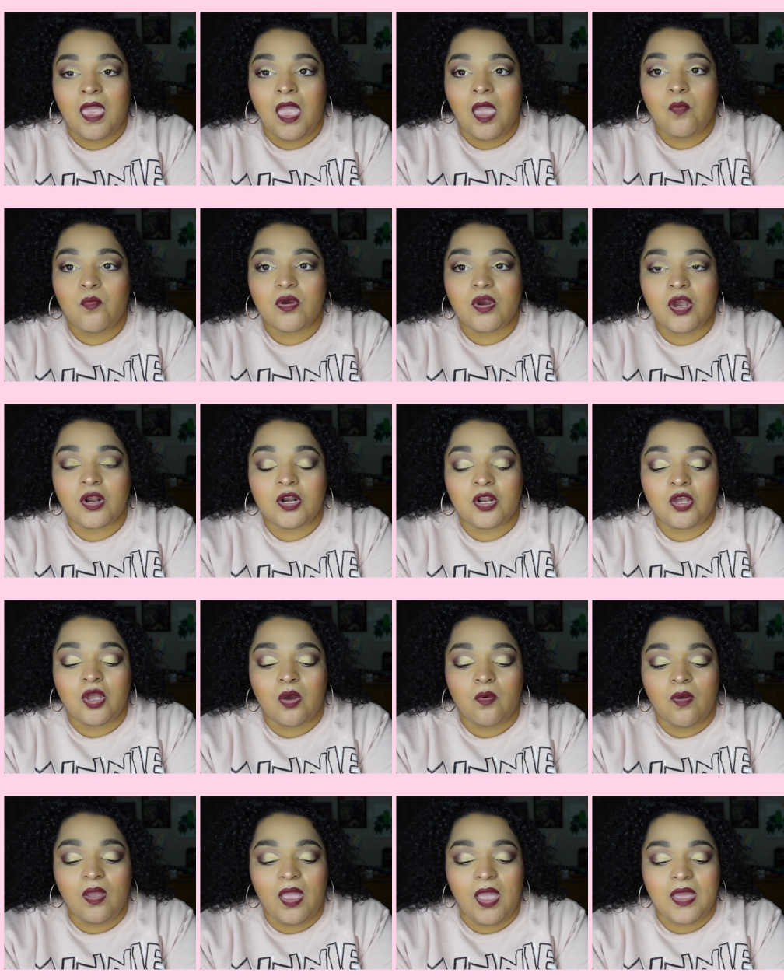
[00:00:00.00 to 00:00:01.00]
and we're gonna
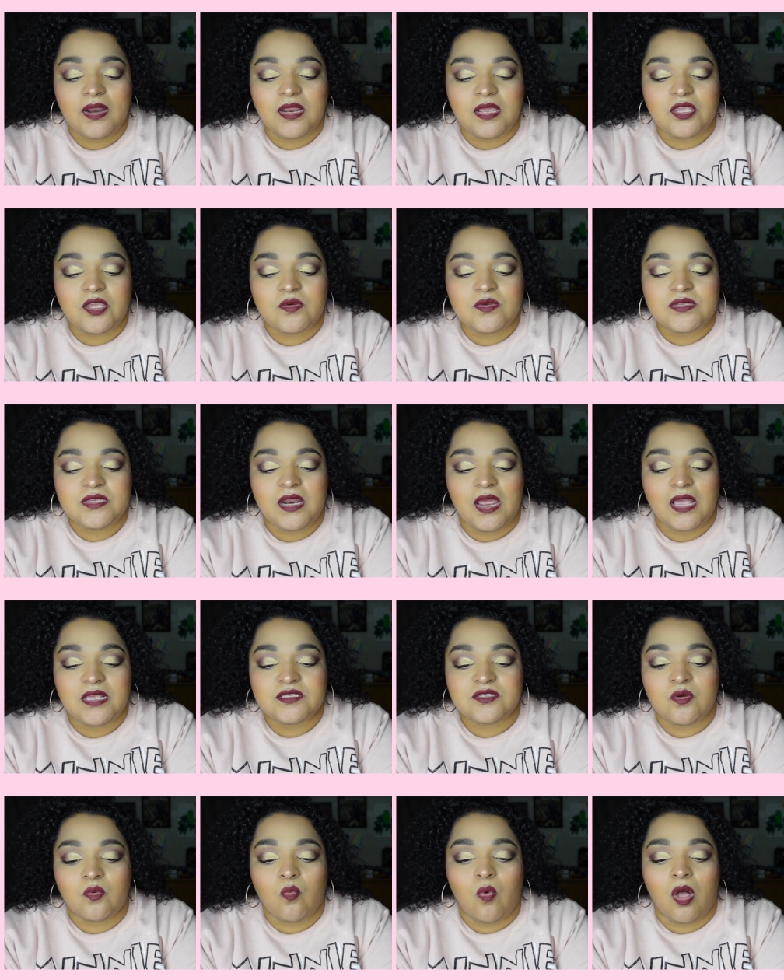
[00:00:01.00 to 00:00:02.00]
go ahead and use it
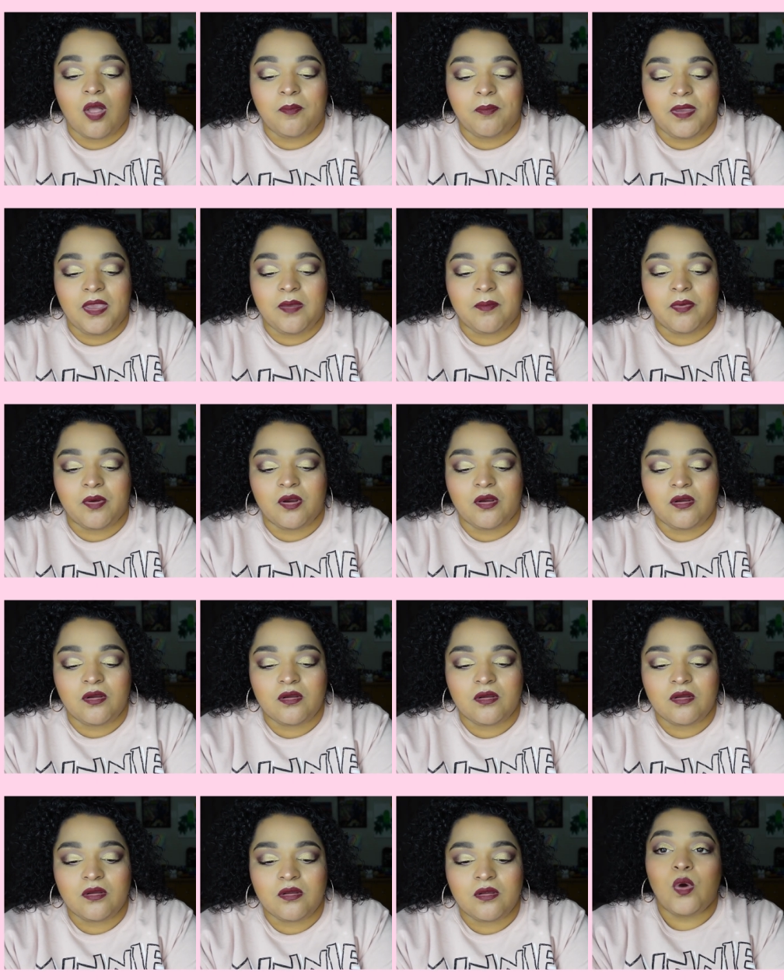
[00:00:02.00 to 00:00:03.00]
as the wallpaper.
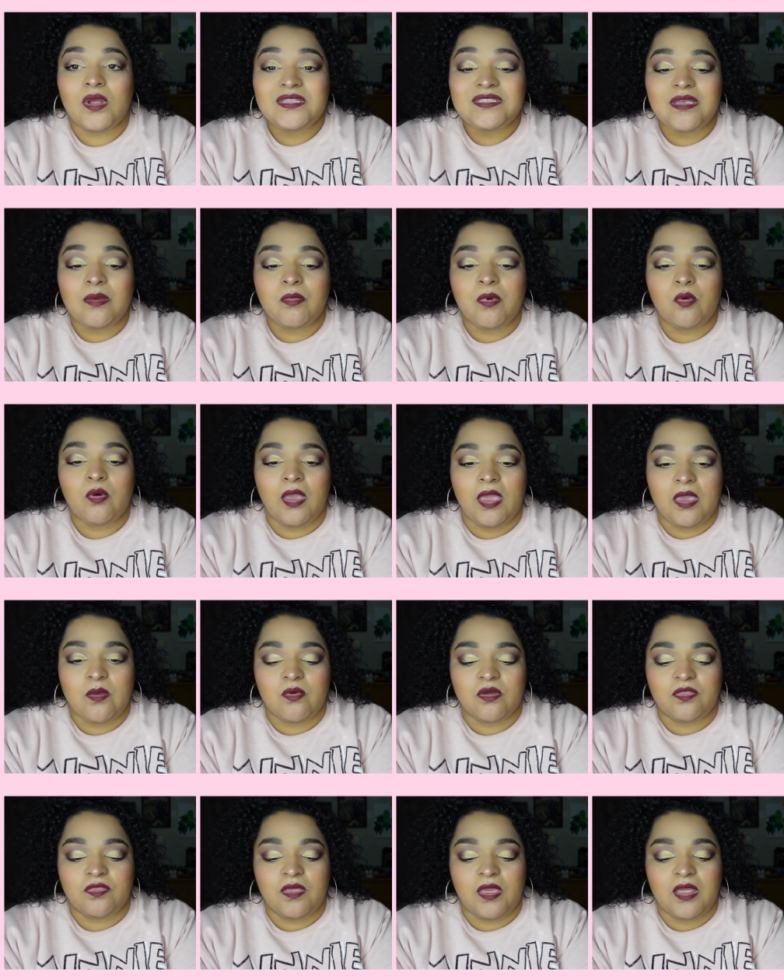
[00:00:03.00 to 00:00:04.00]
Once I'm okay
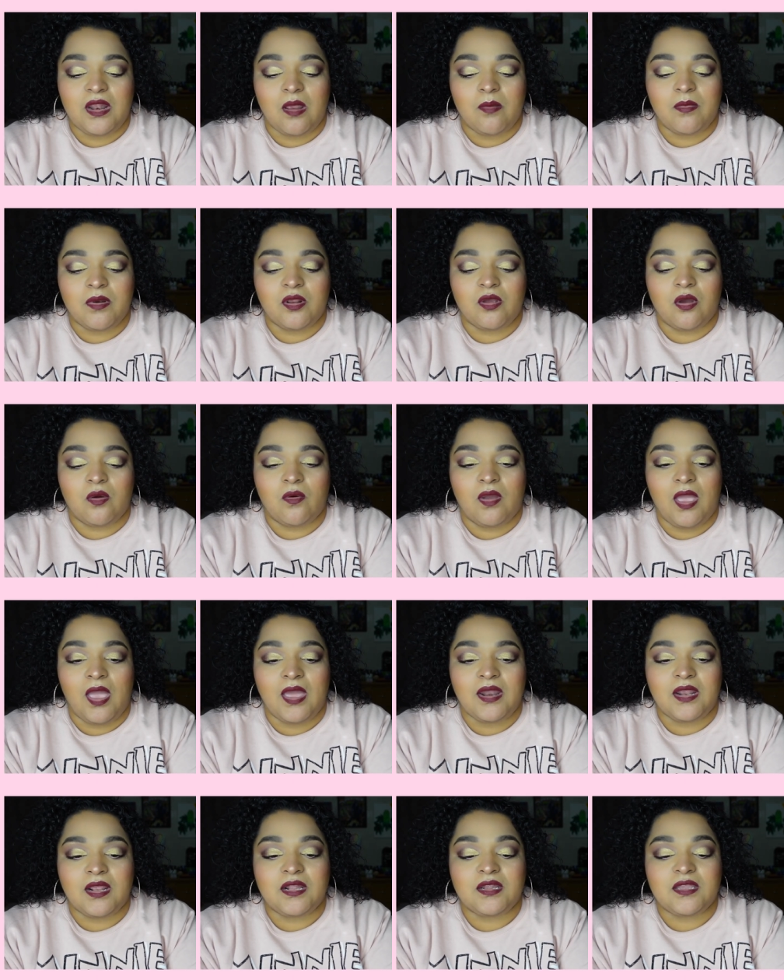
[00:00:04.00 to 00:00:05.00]
with it, I'm gonna go
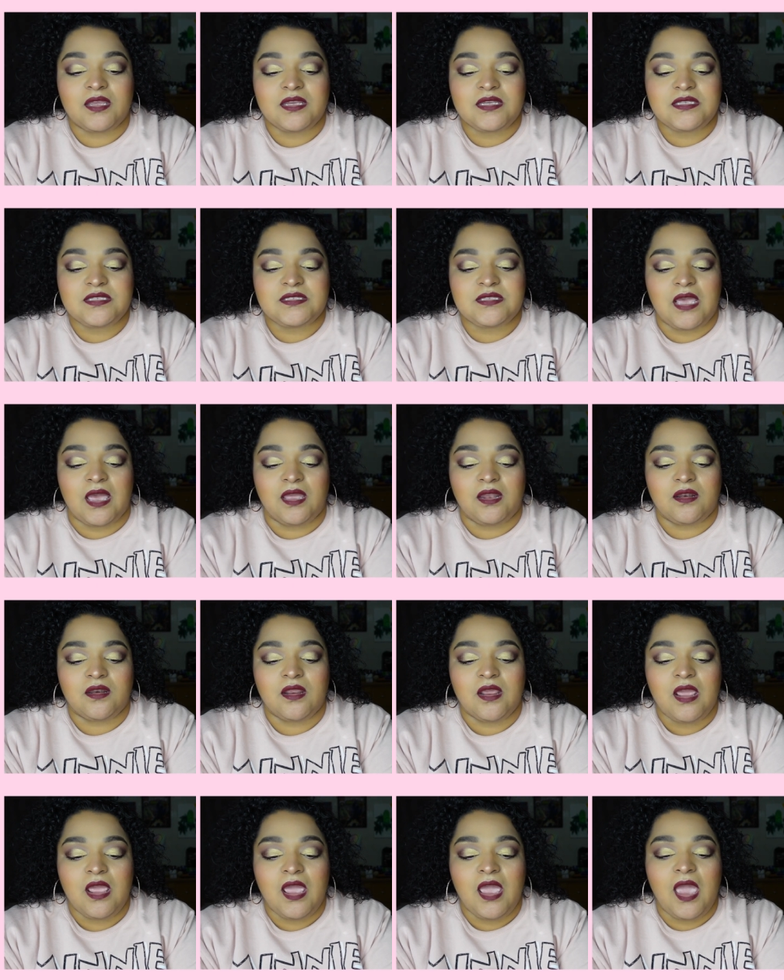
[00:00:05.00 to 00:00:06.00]
ahead and click set.
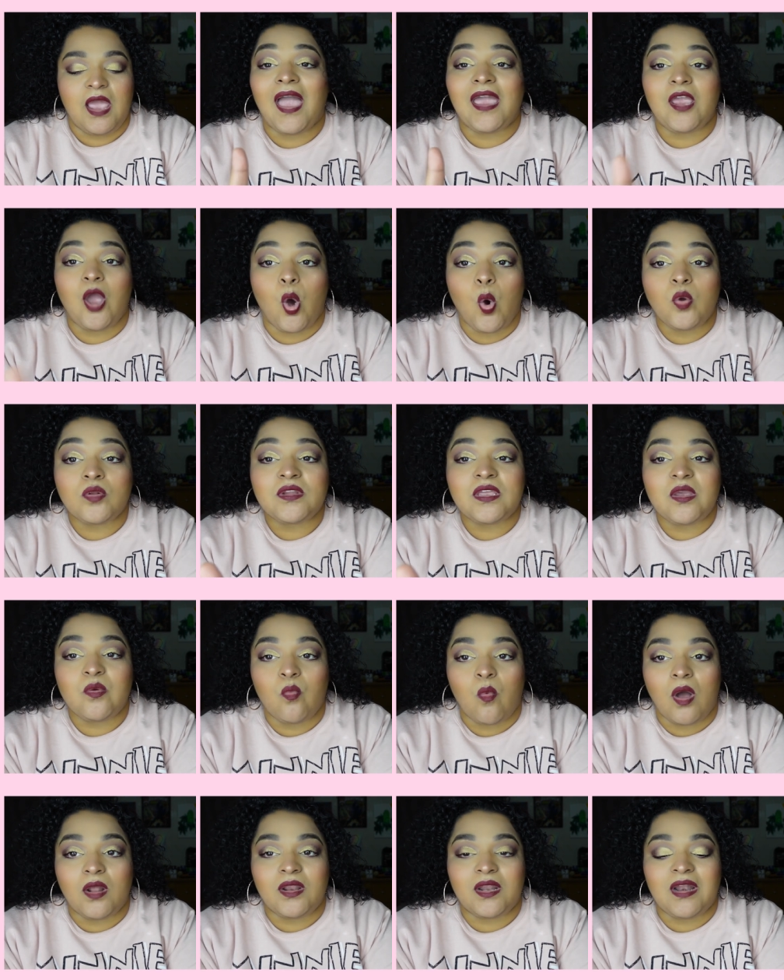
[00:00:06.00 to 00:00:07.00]
I only
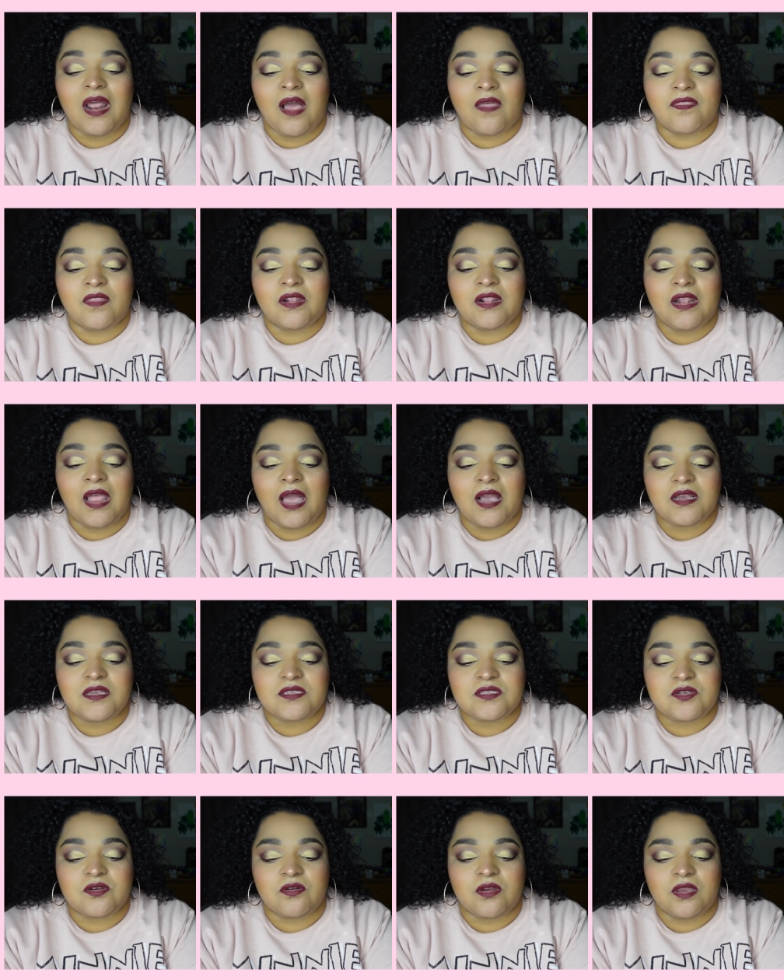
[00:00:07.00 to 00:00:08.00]
want it on the lock
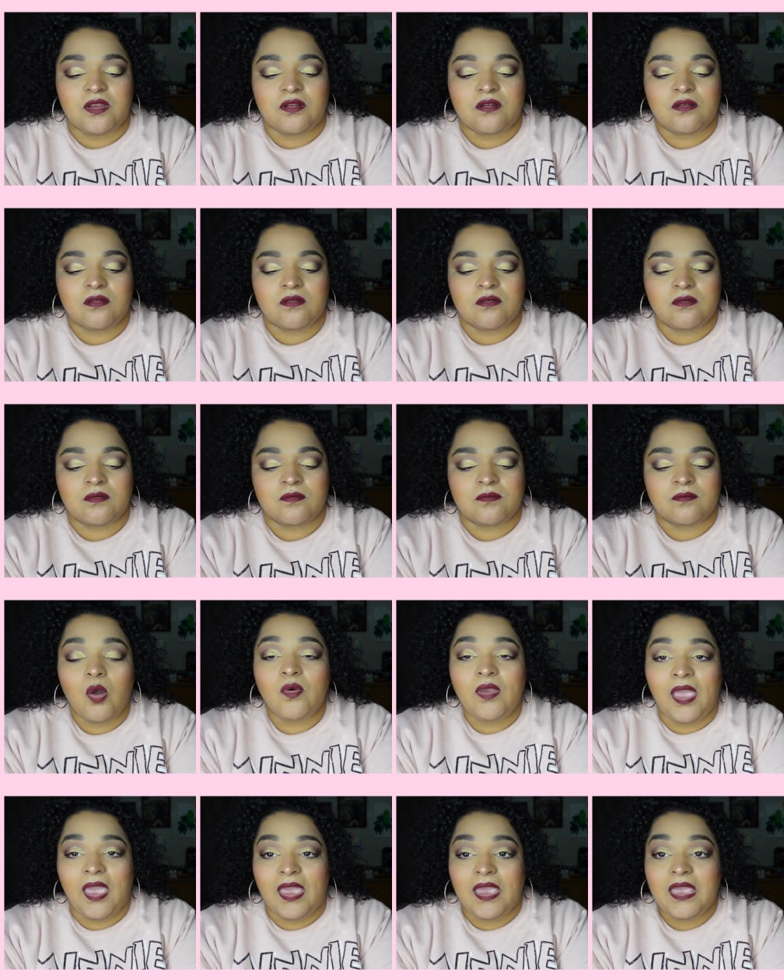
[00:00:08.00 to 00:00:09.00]
screen.
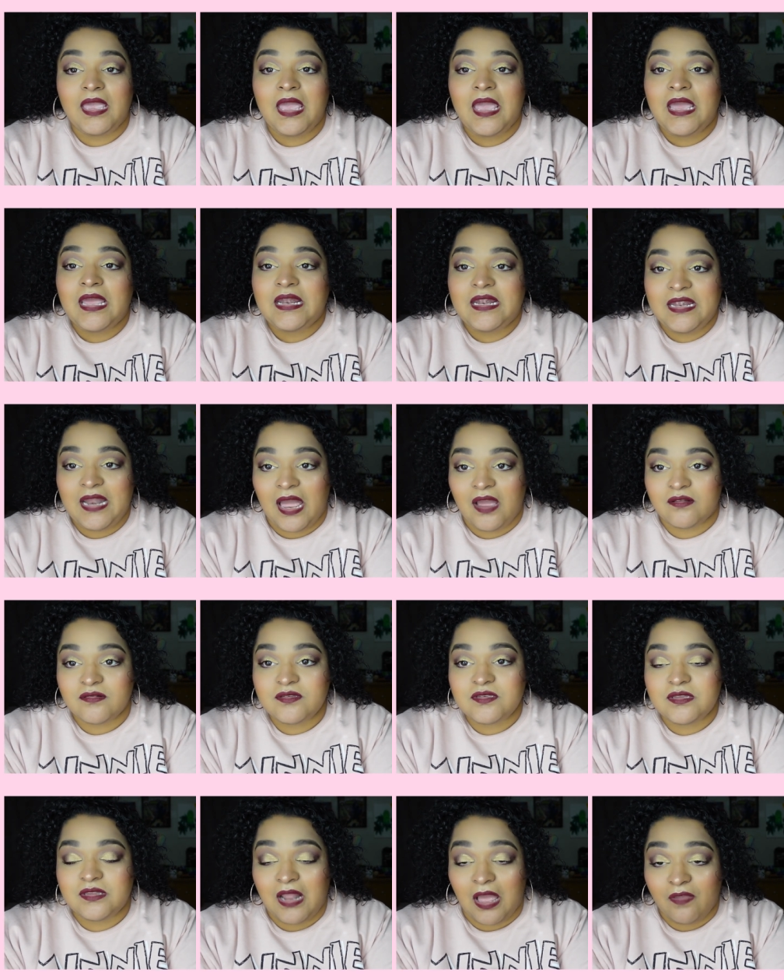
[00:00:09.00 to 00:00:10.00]
Okay,
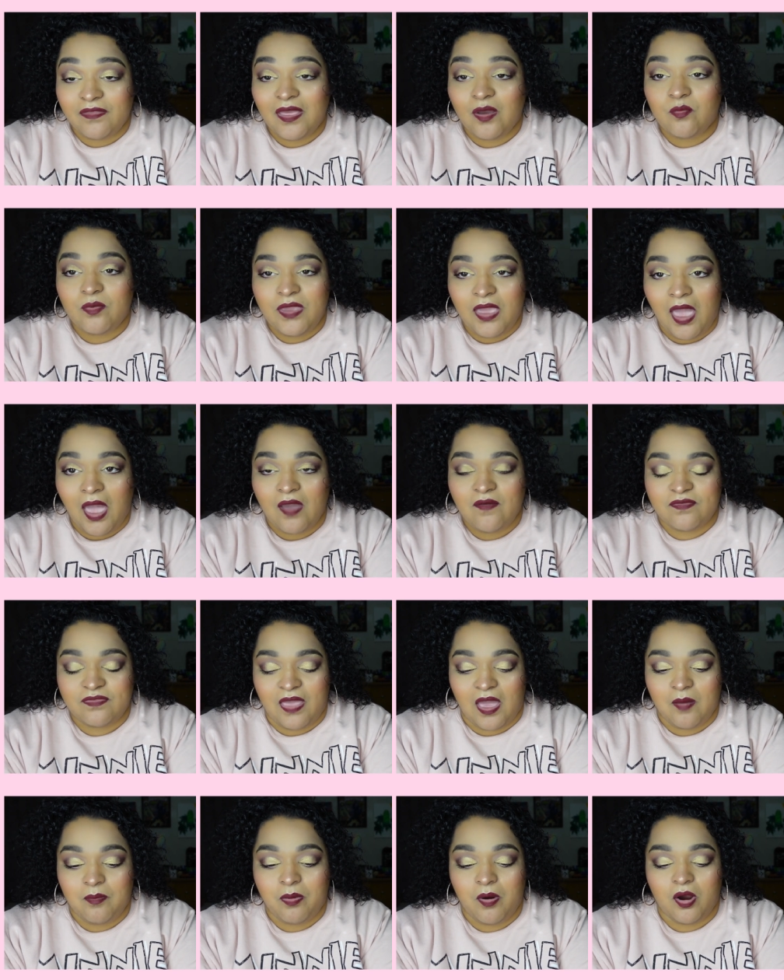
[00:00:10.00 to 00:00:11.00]
now, now that we have
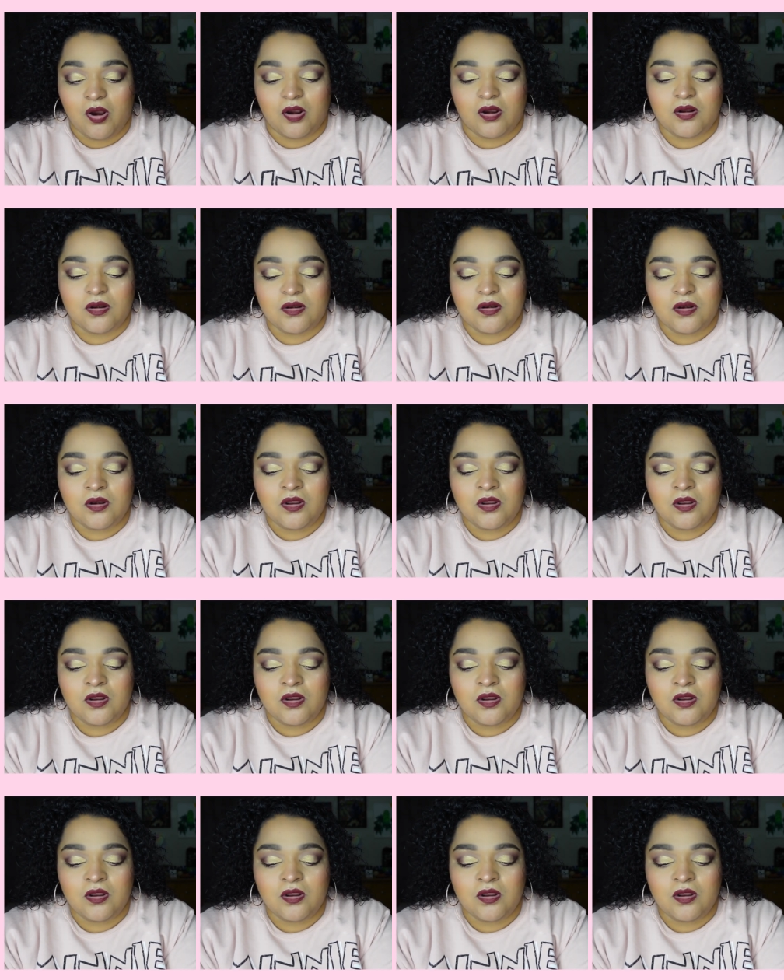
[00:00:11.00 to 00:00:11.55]
that part,